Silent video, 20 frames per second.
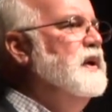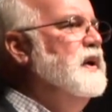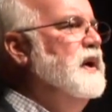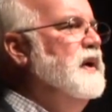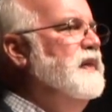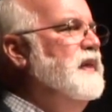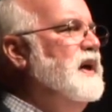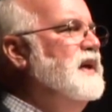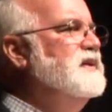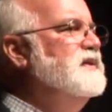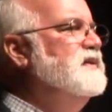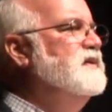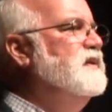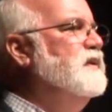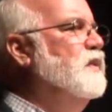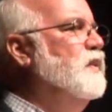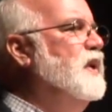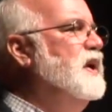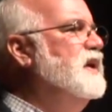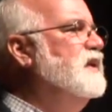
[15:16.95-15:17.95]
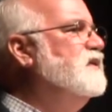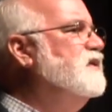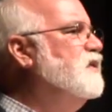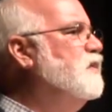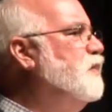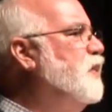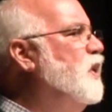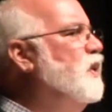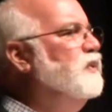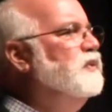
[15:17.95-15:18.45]
And that's the way it's
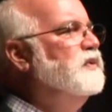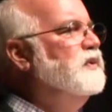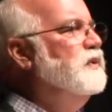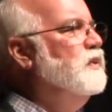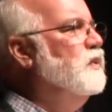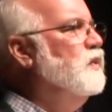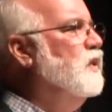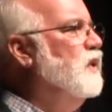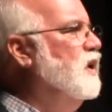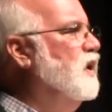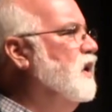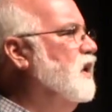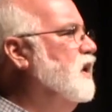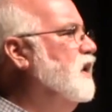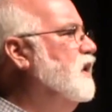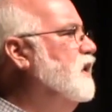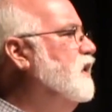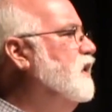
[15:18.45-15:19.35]
supposed to work.